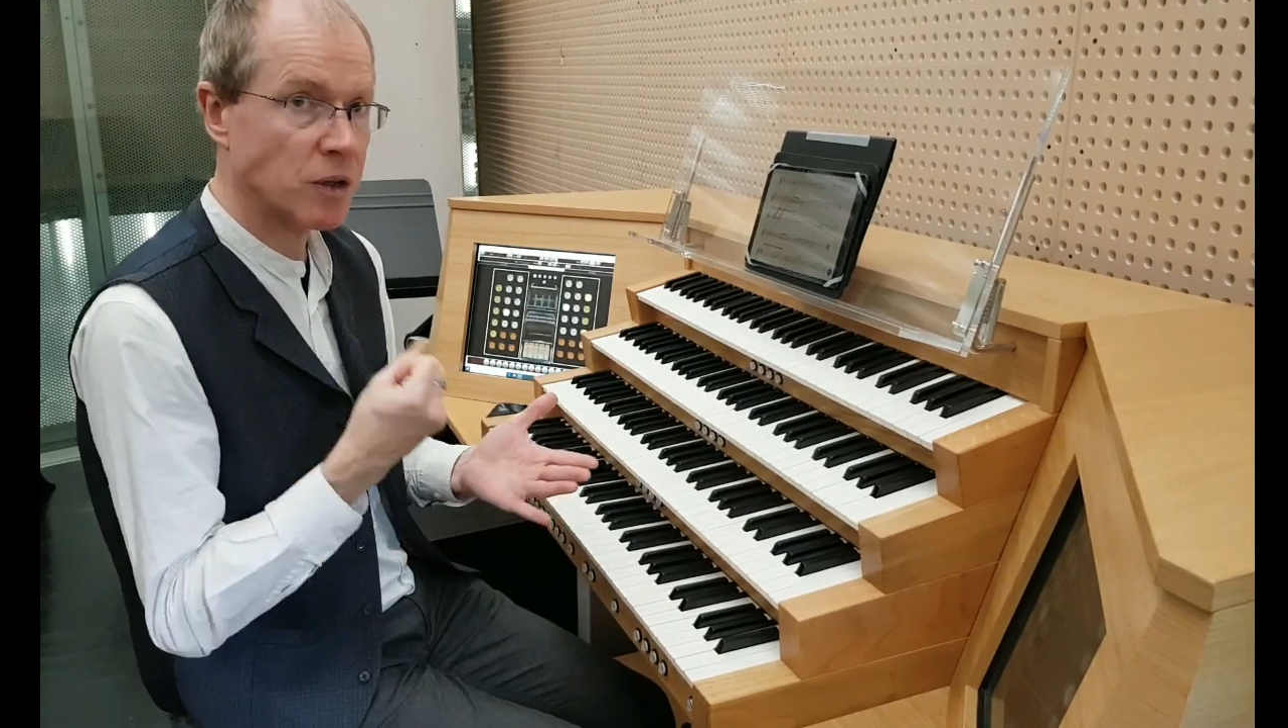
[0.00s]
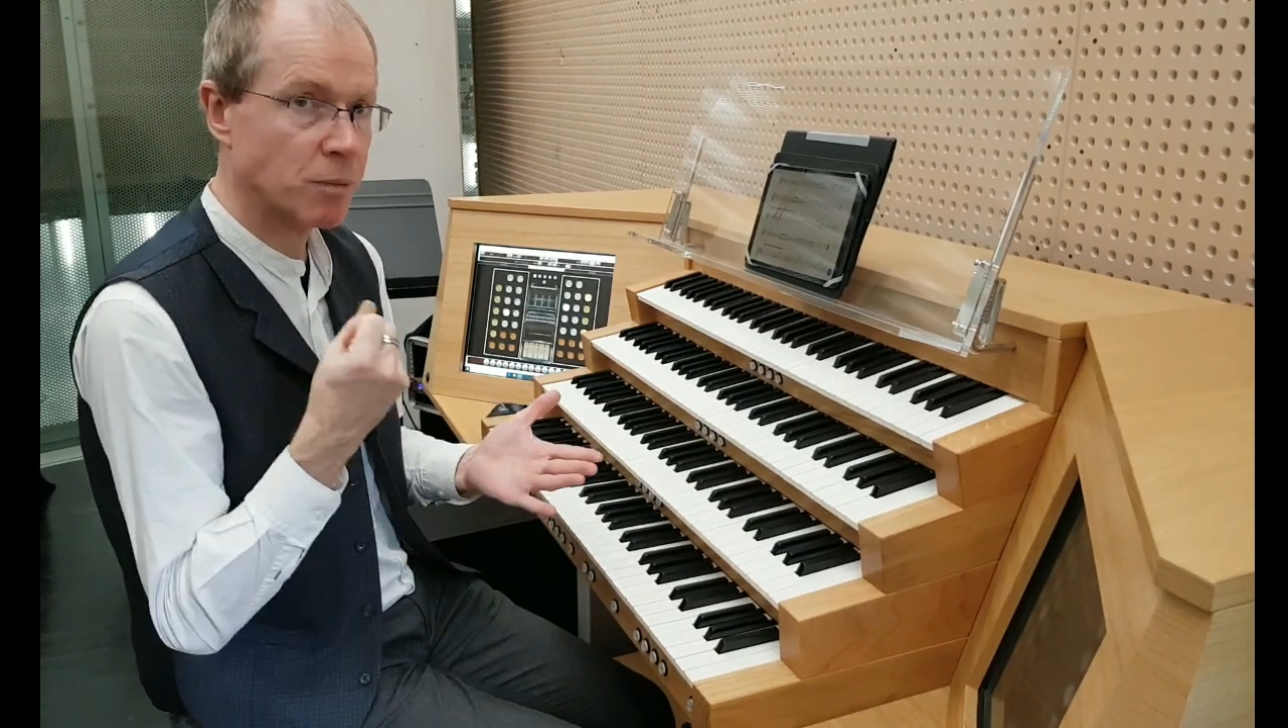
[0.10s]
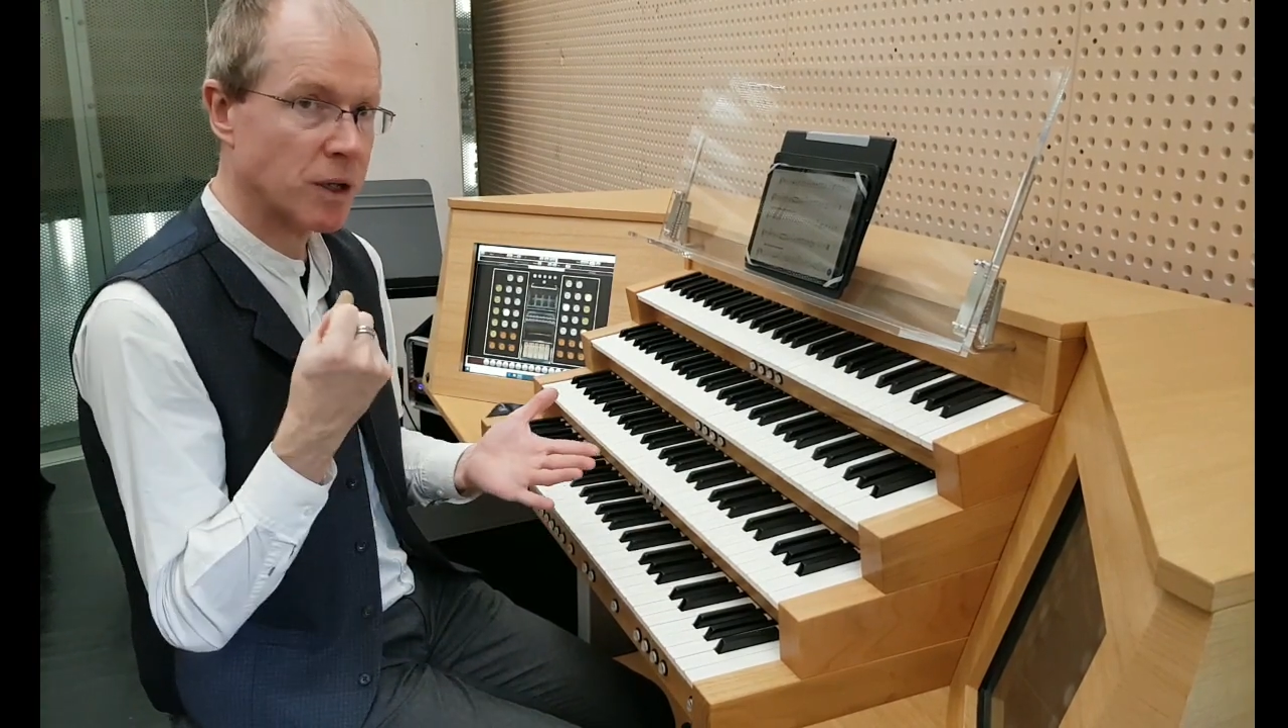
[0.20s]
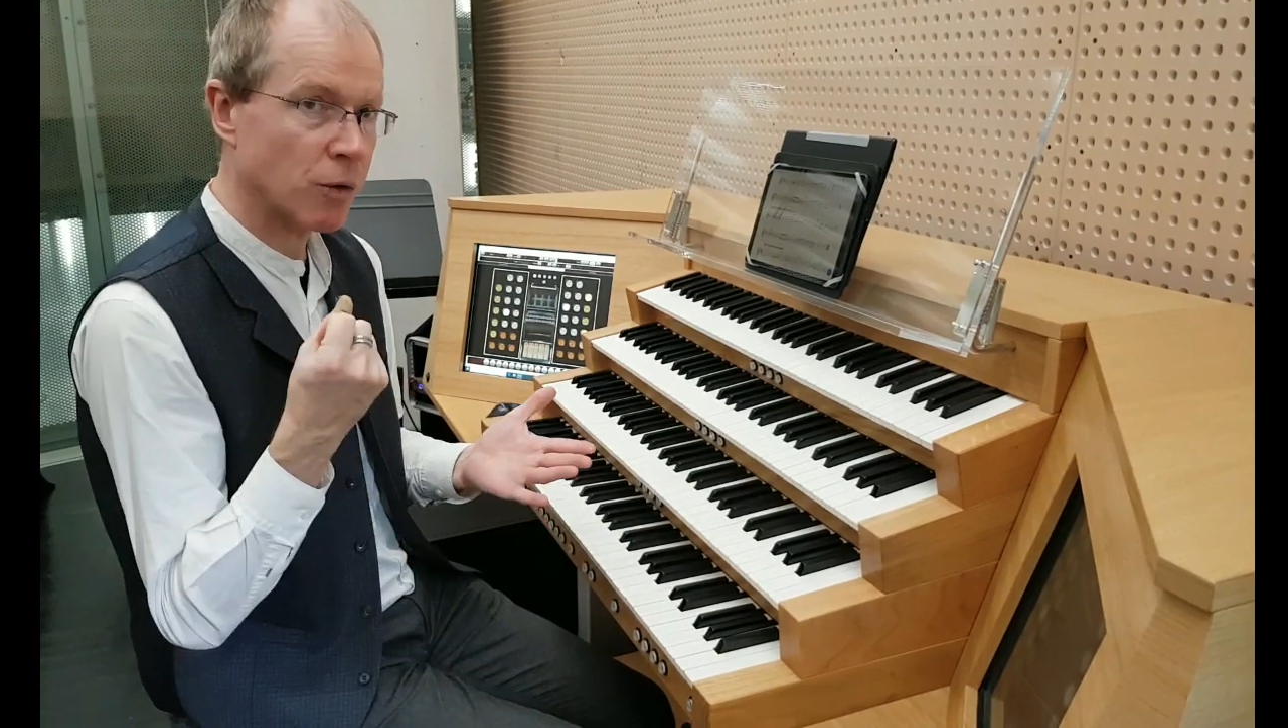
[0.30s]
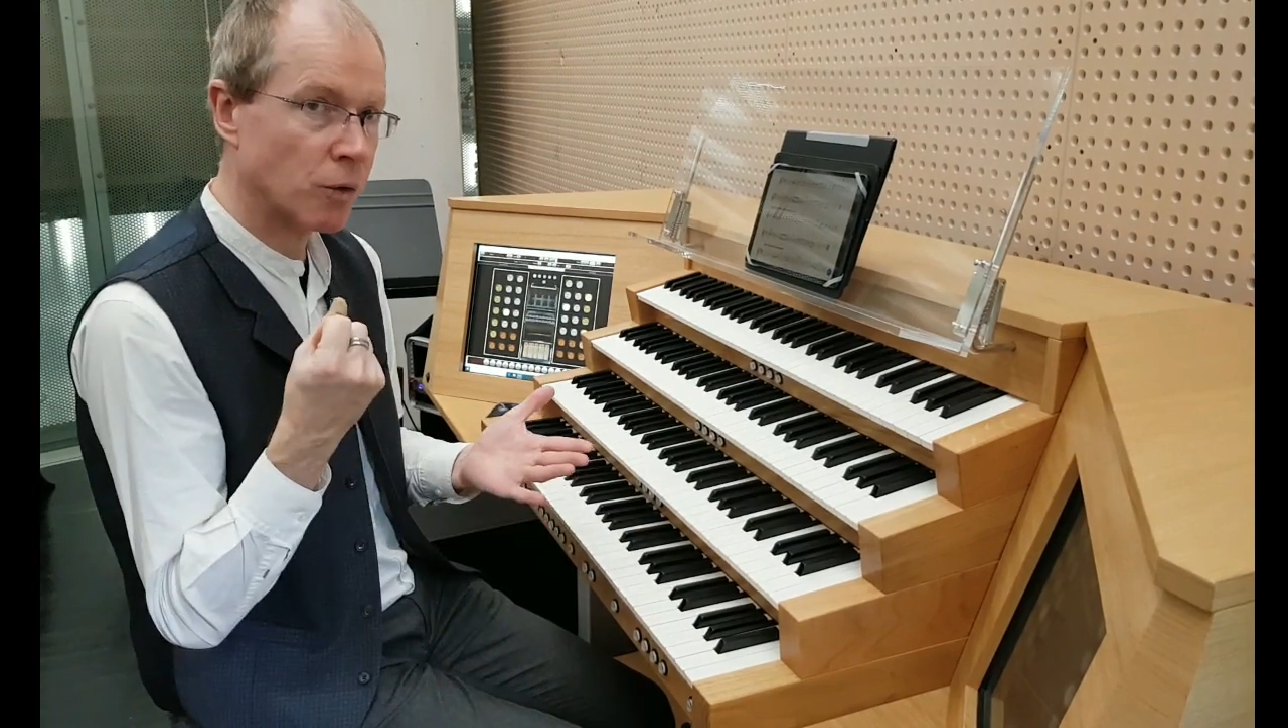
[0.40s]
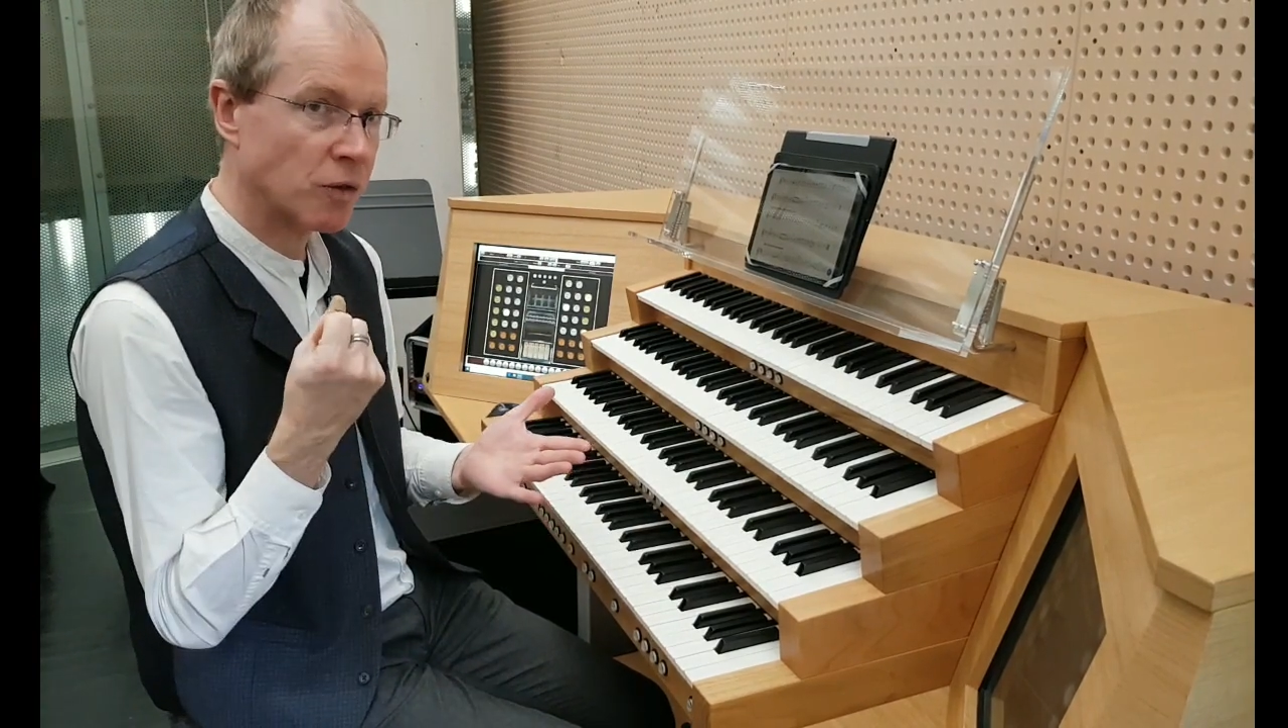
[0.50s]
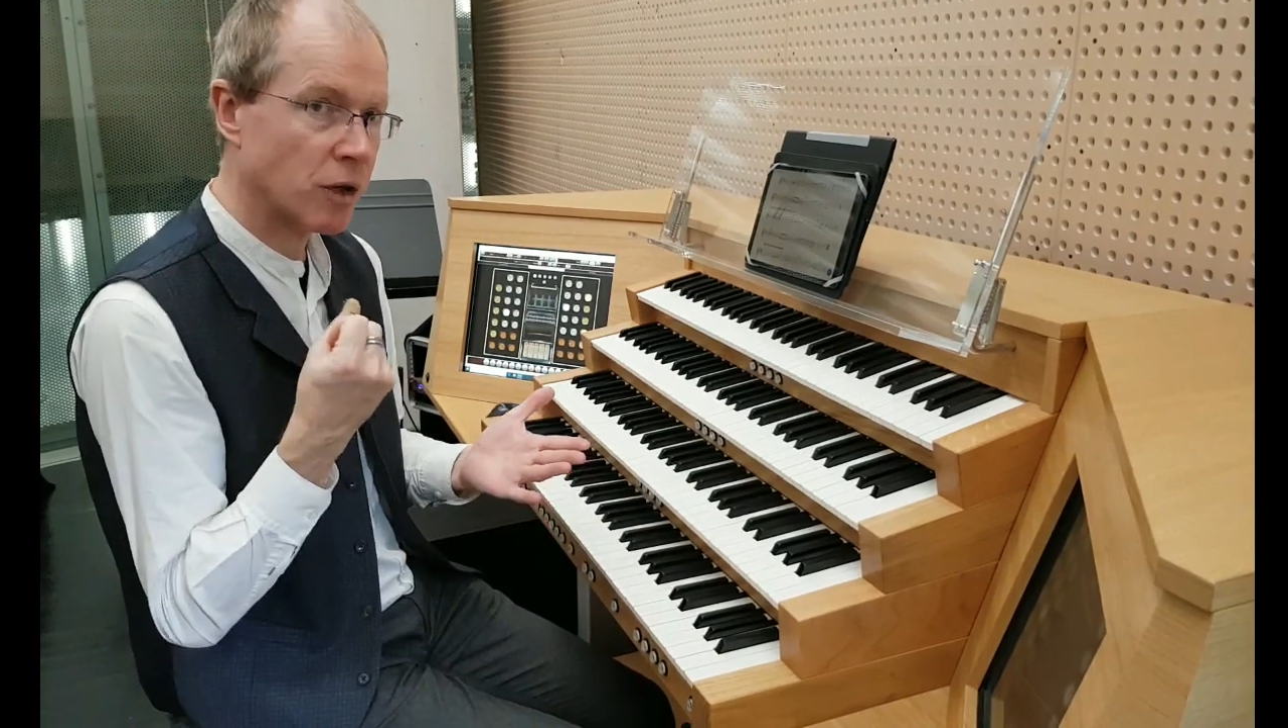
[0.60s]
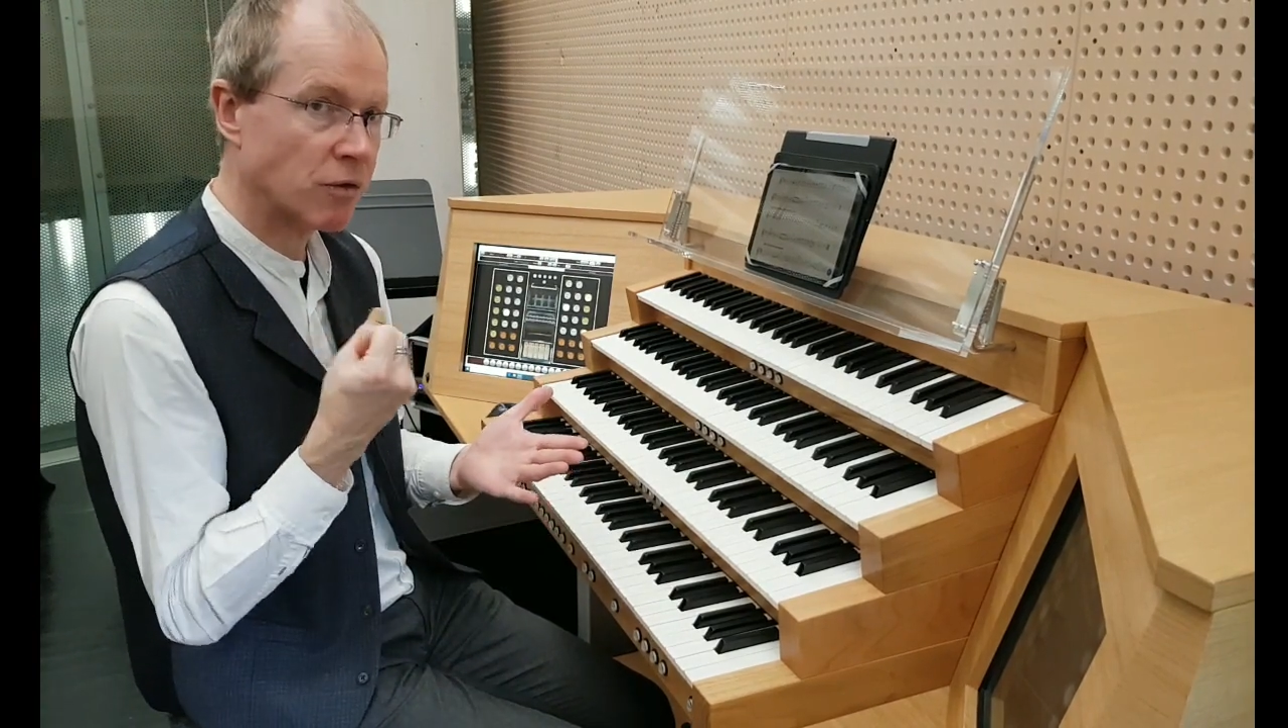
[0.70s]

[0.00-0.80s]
but also